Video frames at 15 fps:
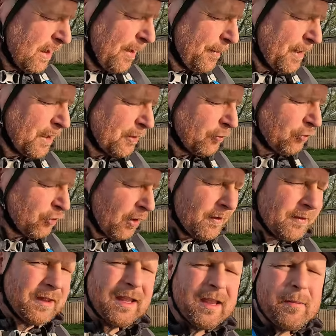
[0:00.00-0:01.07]
I mean,
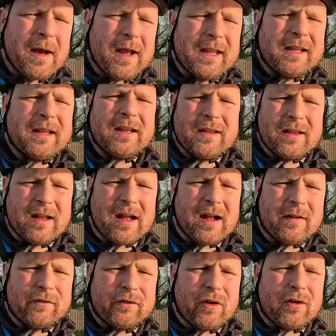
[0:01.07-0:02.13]
join the e-bike,
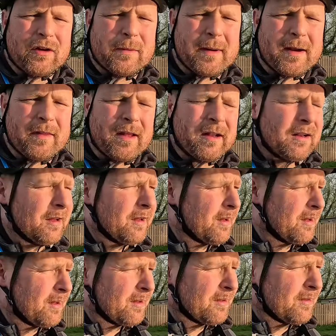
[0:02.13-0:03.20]
I'll talk about that
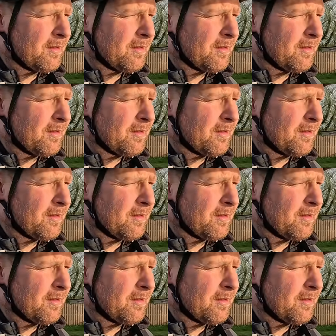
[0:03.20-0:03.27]
later.